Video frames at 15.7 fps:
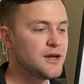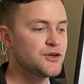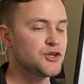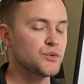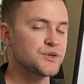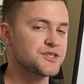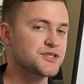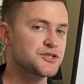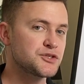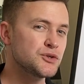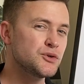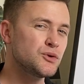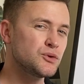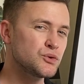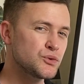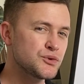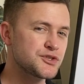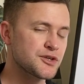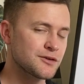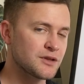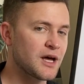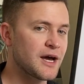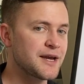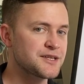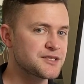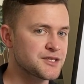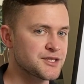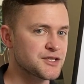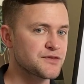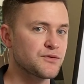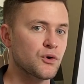you would still lose your
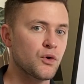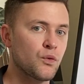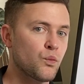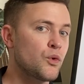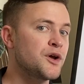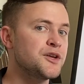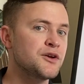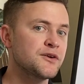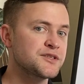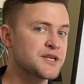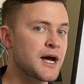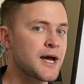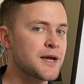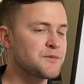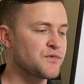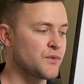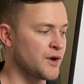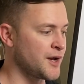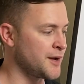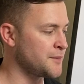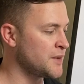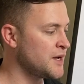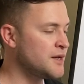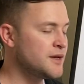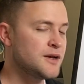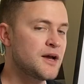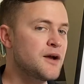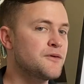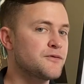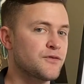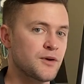license for a 1-year time frame
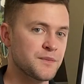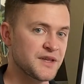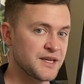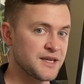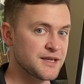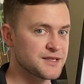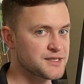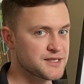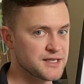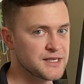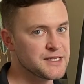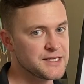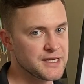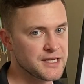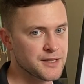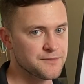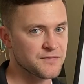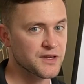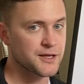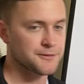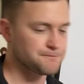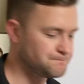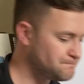from the NCDMV.